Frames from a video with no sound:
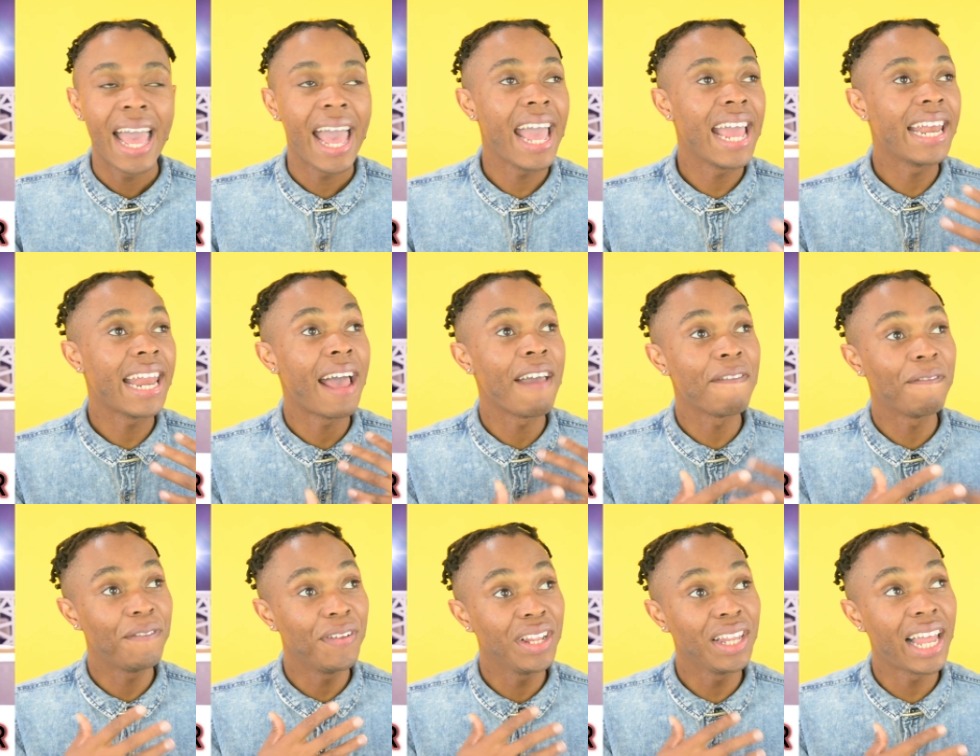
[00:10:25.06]
And I
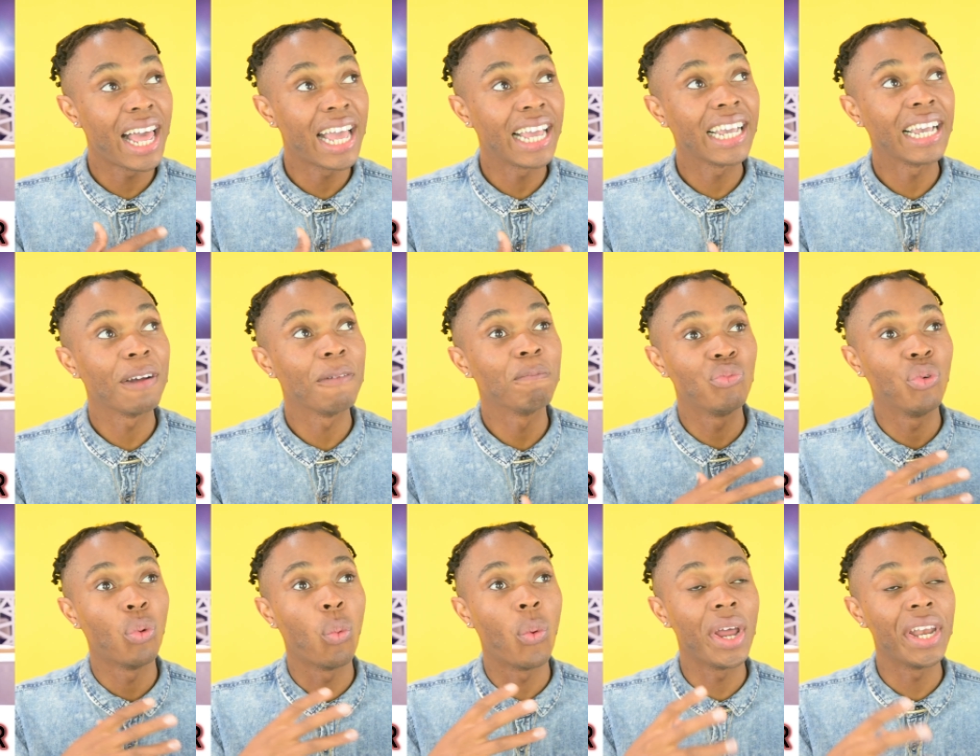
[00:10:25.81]
feel like
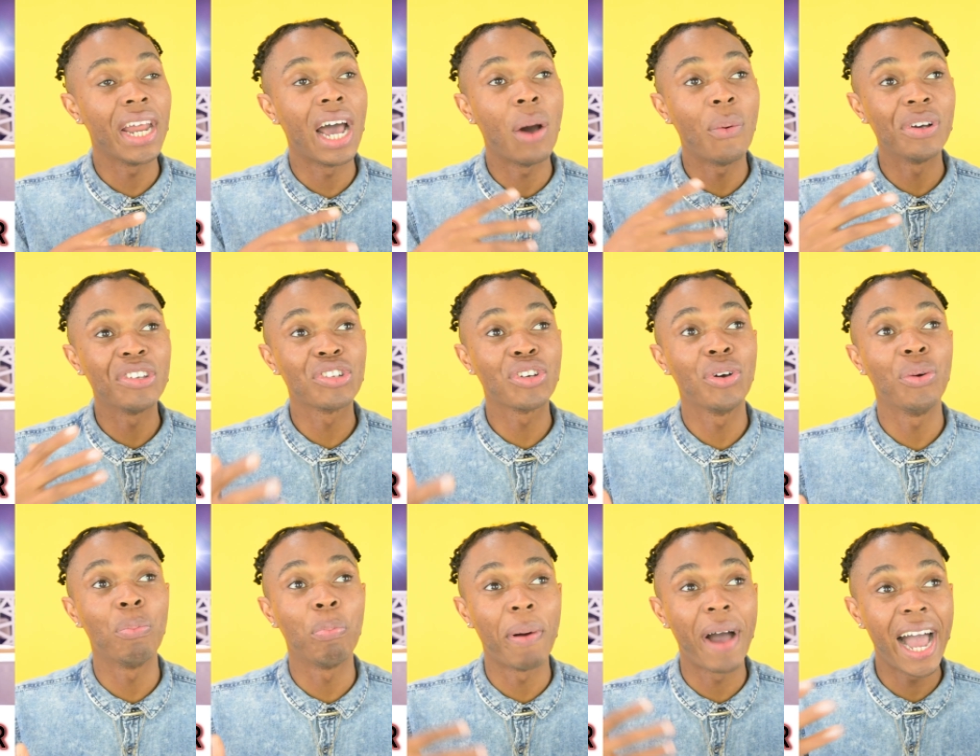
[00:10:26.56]
when I was
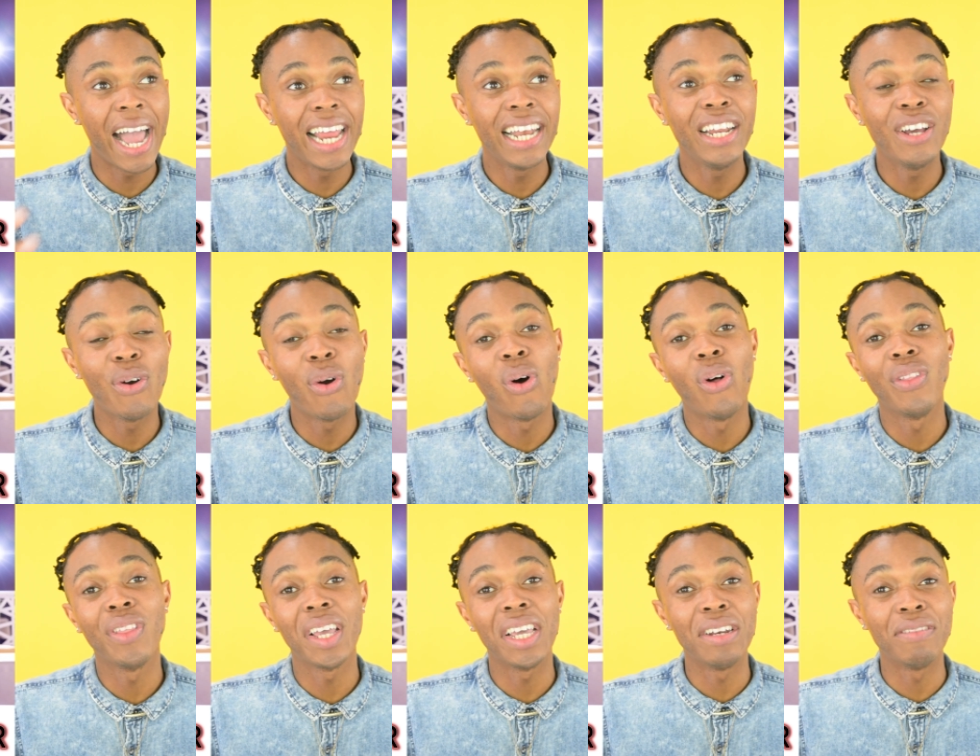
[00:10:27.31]
compiling
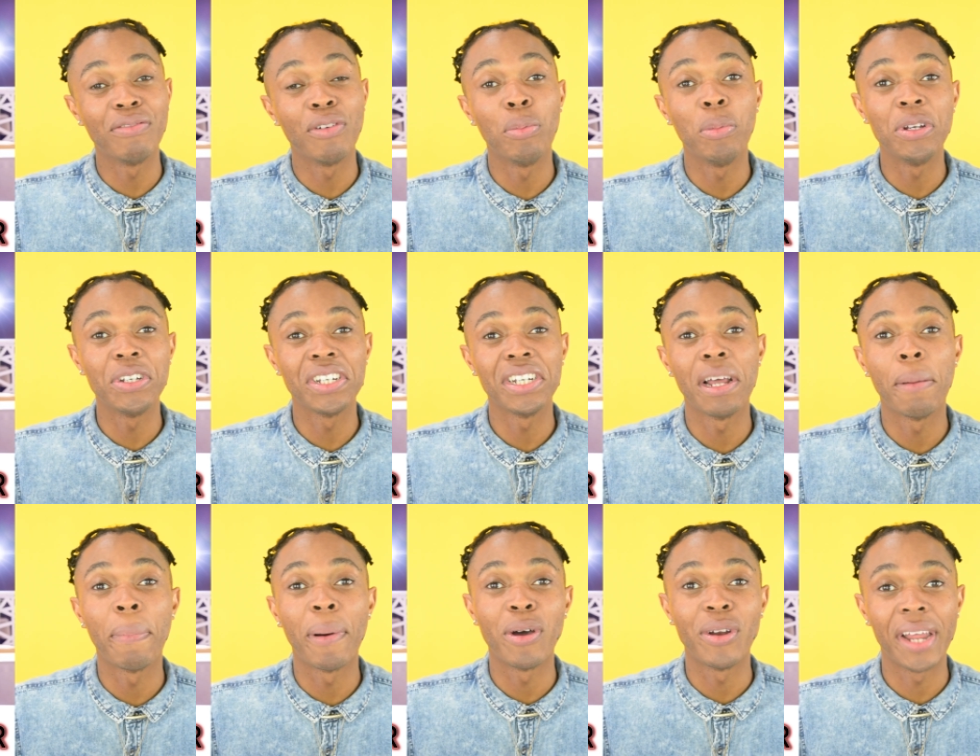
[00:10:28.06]
all the information
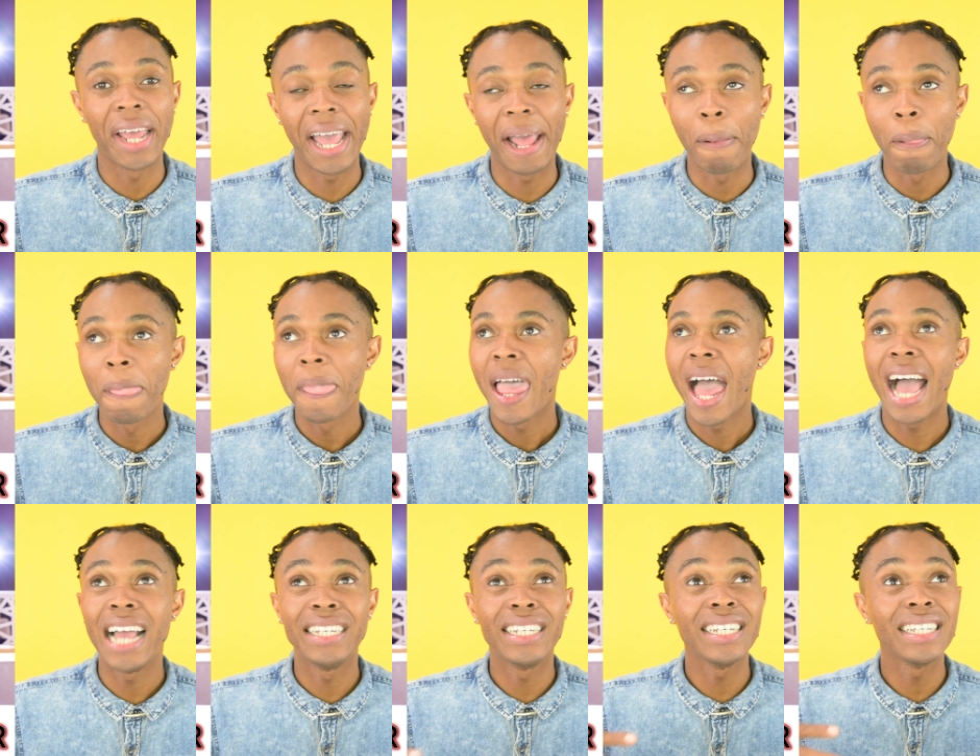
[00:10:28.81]
about her,
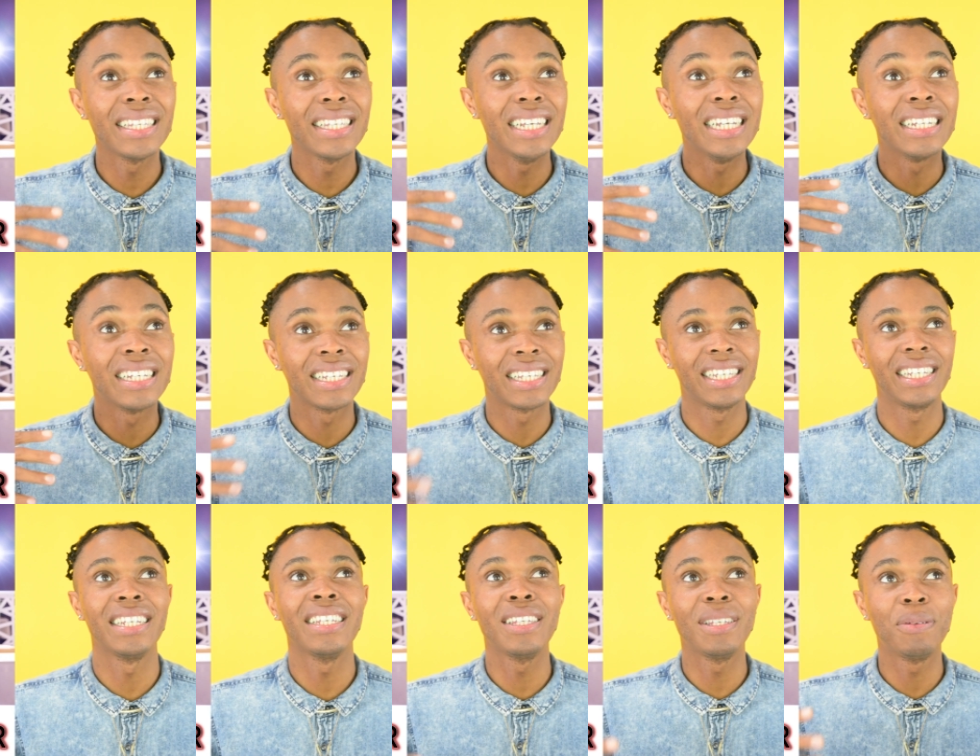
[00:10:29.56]
it
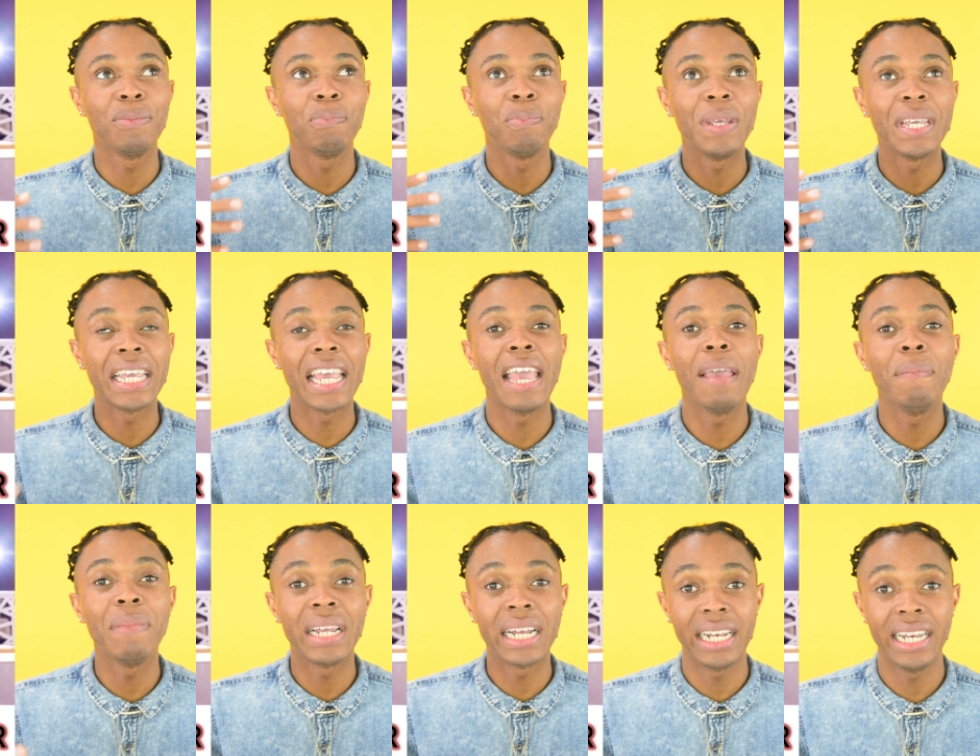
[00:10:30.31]
just
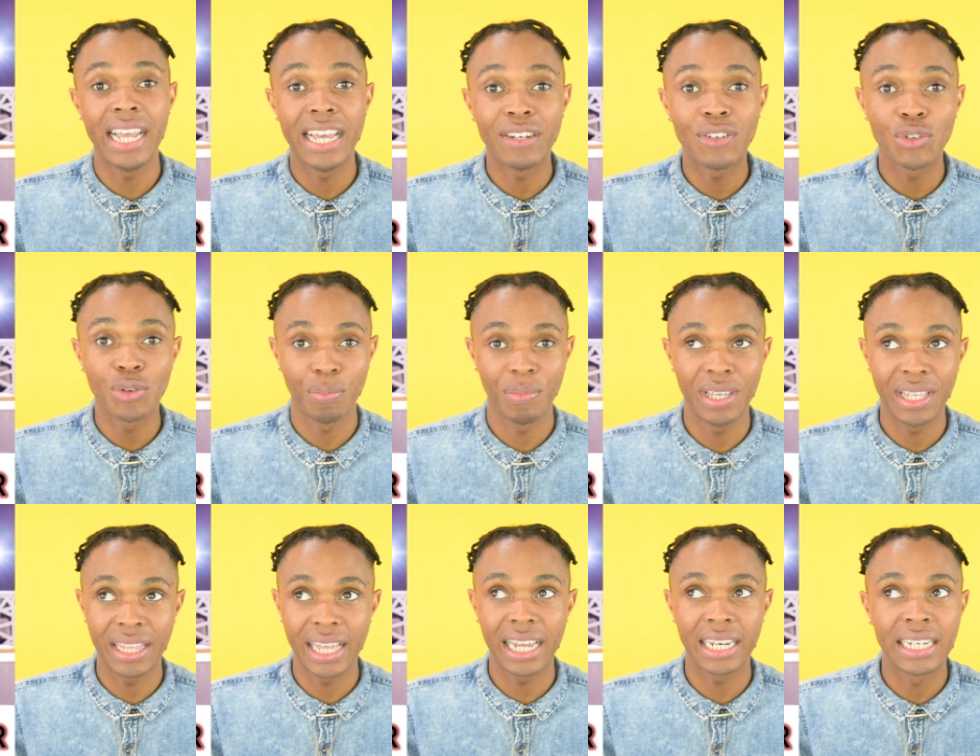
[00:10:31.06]
became clear to
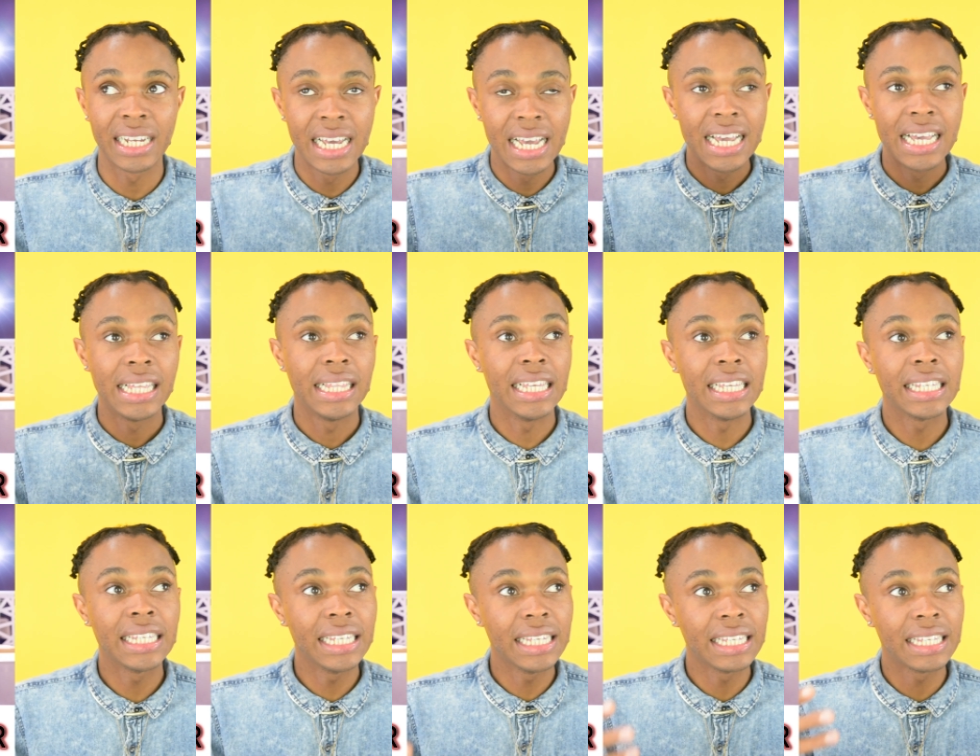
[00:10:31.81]
me that
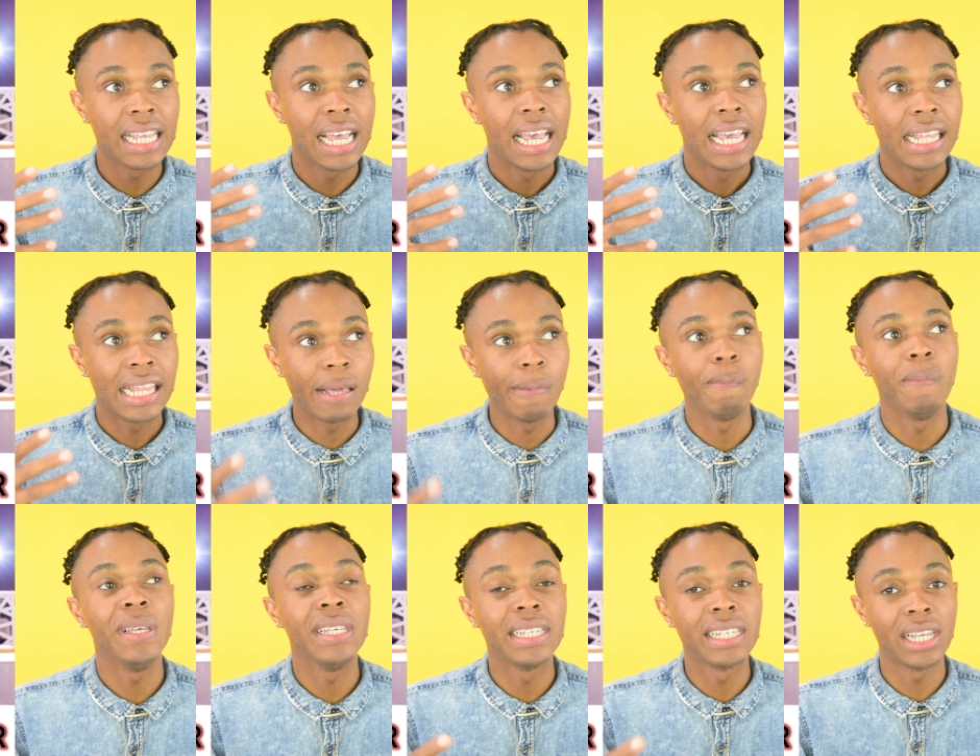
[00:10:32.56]
this is the
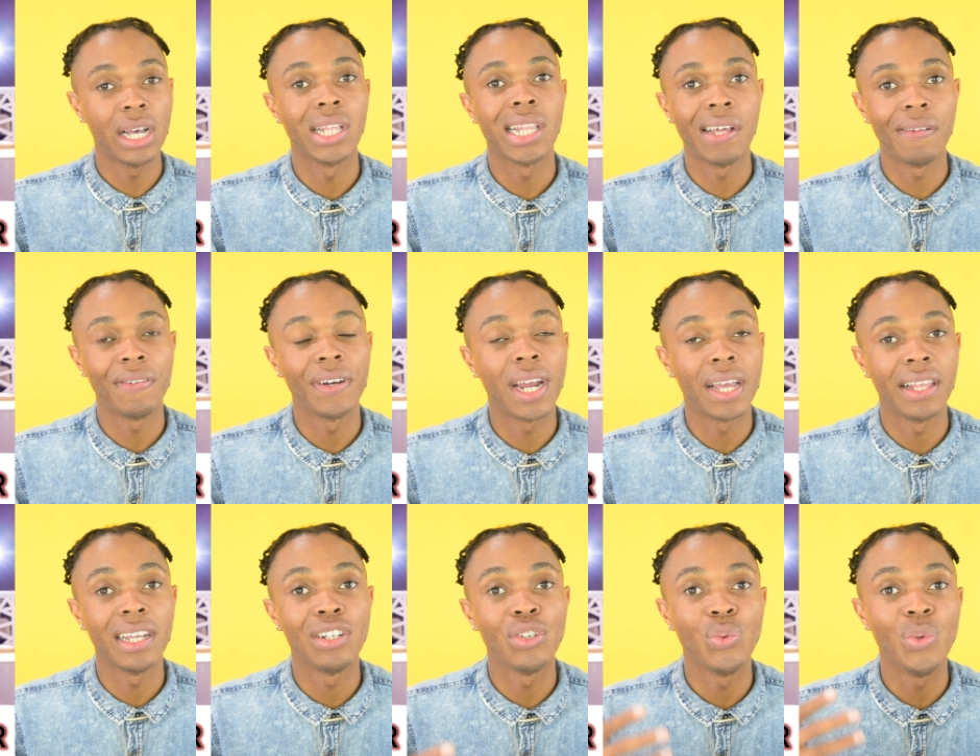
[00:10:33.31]
Miss South Africa
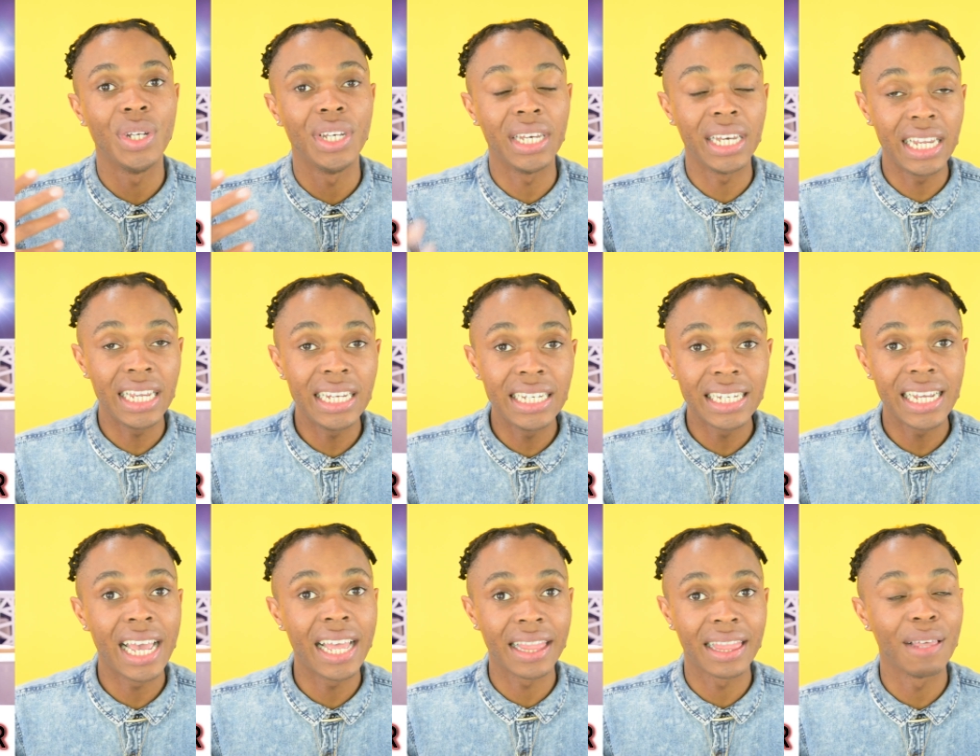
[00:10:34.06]
that we need
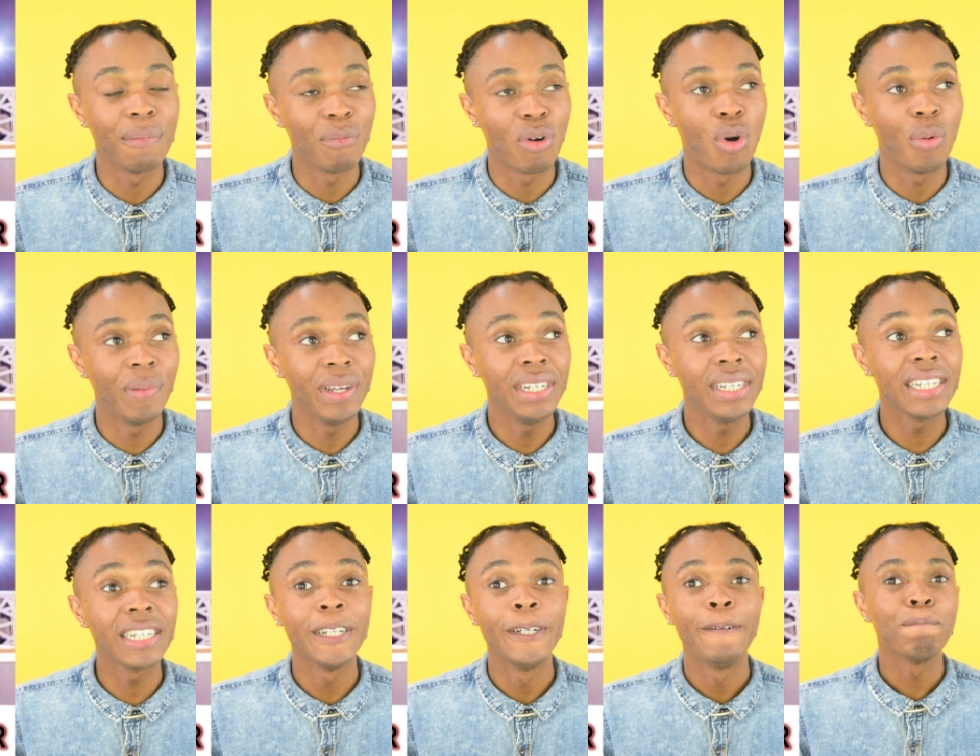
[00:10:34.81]
at the
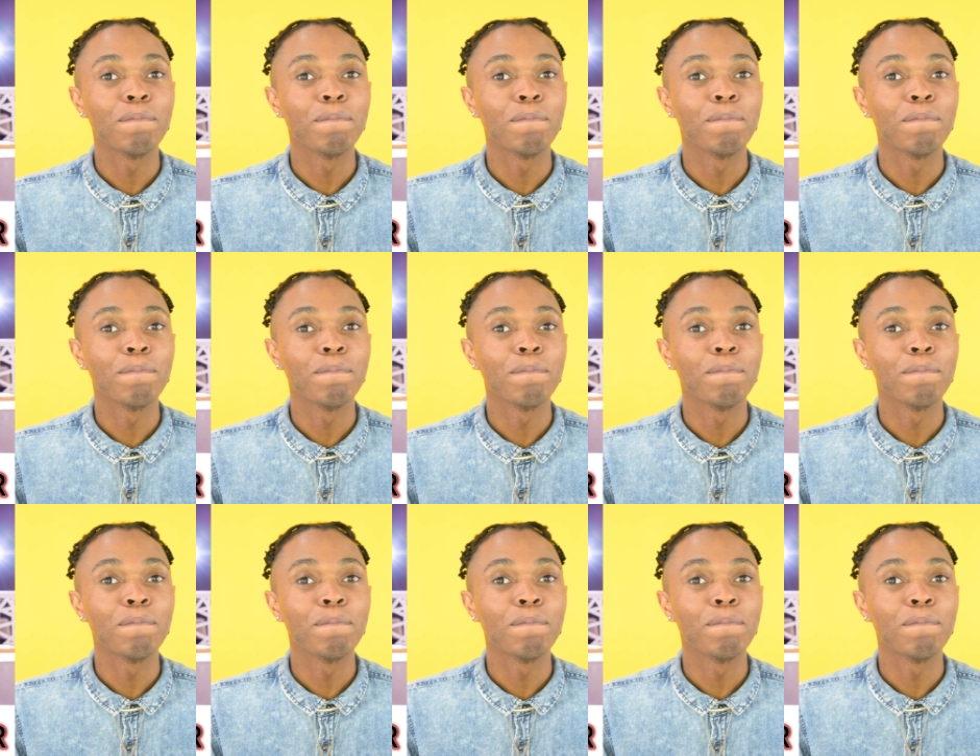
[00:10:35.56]
moment.